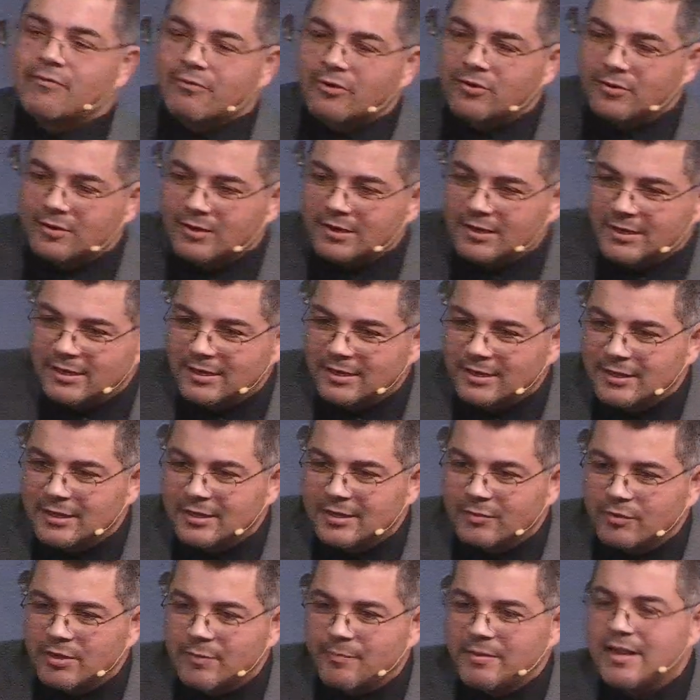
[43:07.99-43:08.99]
be forever.
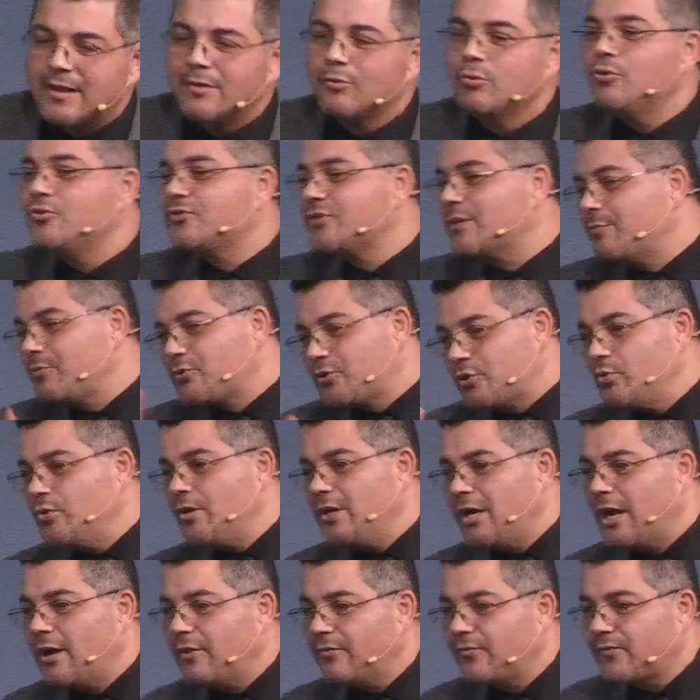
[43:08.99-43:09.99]
We may lose them
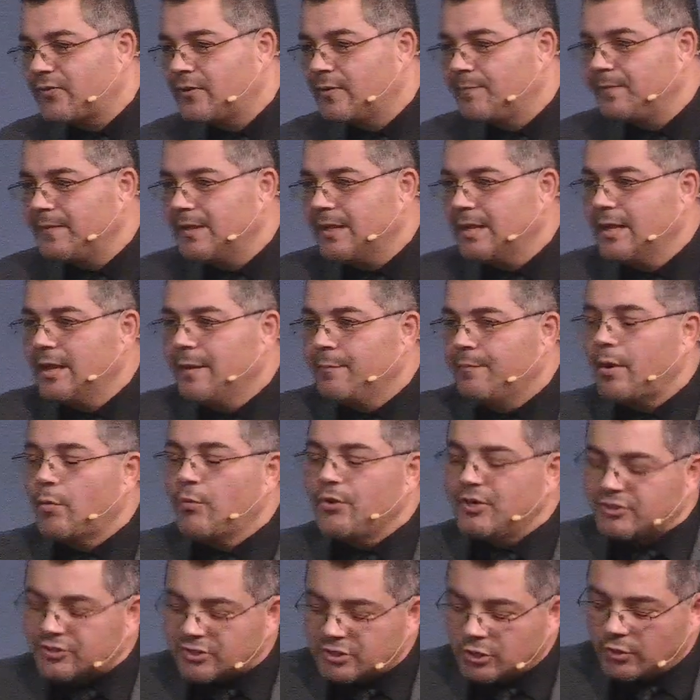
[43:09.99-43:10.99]
soon enough.
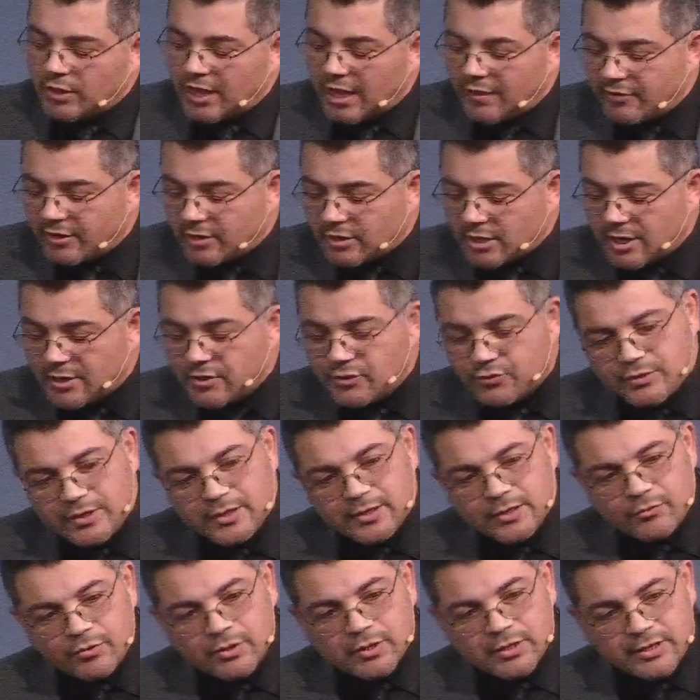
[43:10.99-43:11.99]
But we still have a
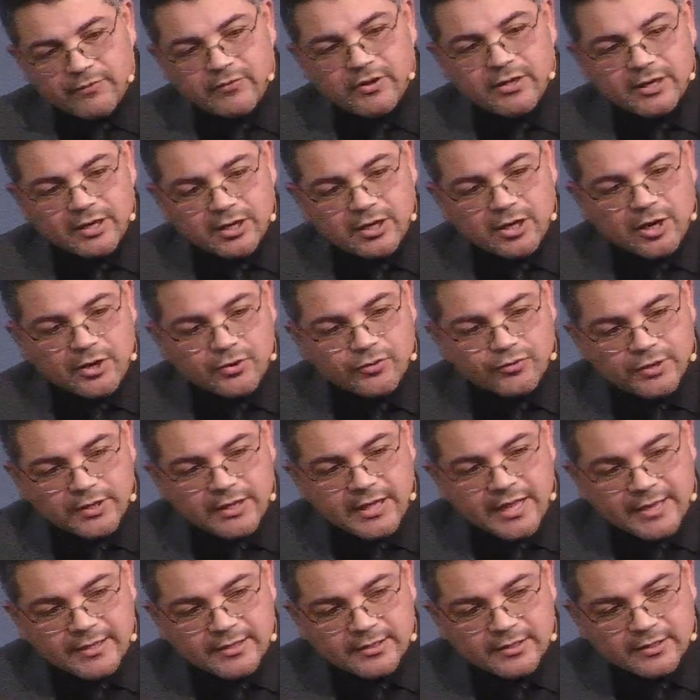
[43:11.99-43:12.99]
country, we're living in a
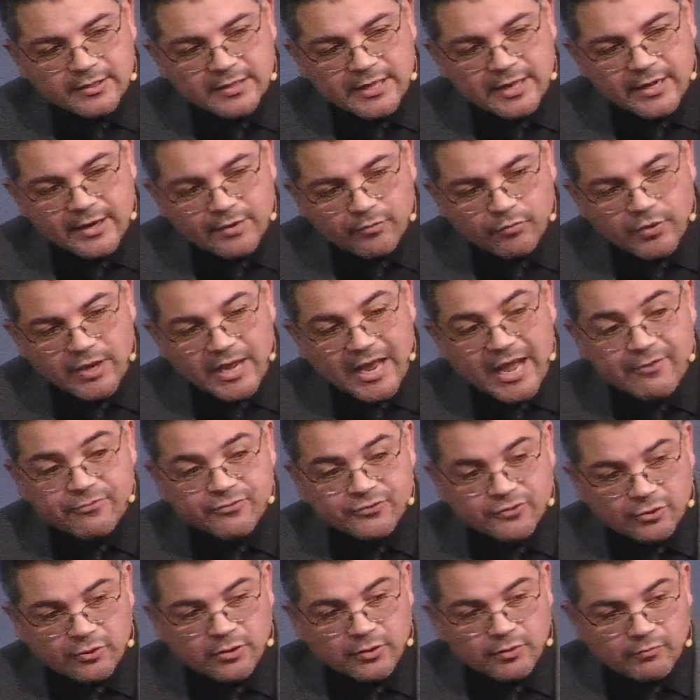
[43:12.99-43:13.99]
country that, that
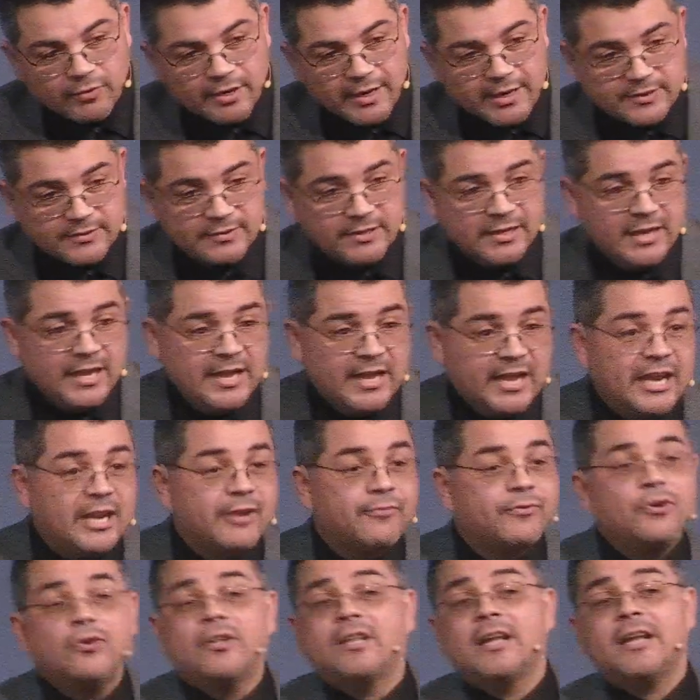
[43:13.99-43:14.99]
we have certain rights.
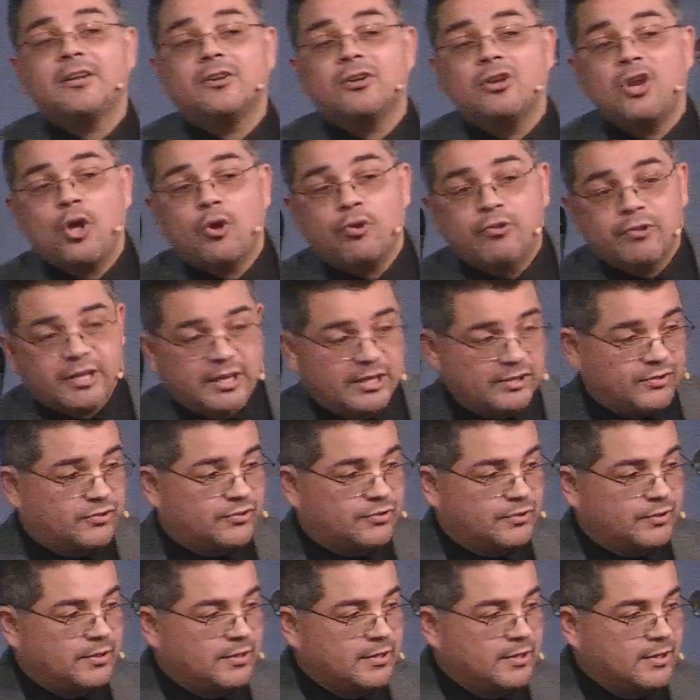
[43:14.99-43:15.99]
And if you didn't know
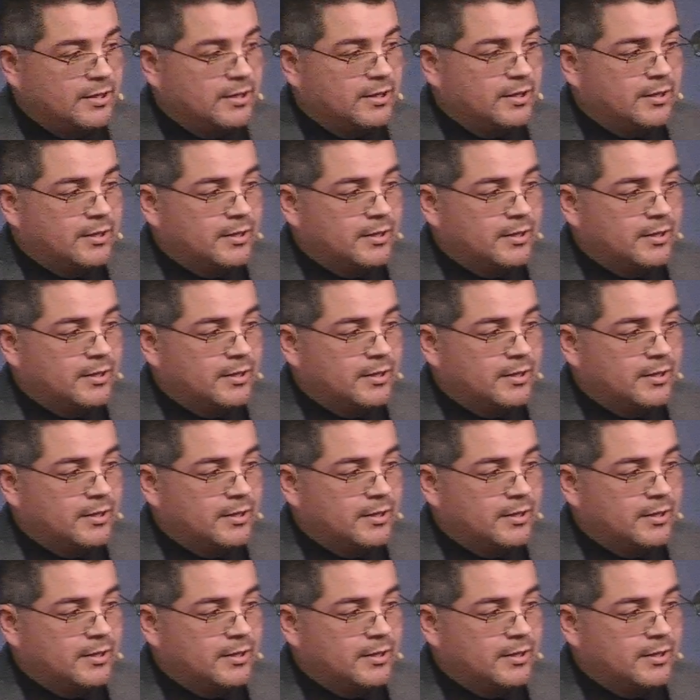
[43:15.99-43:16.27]
this,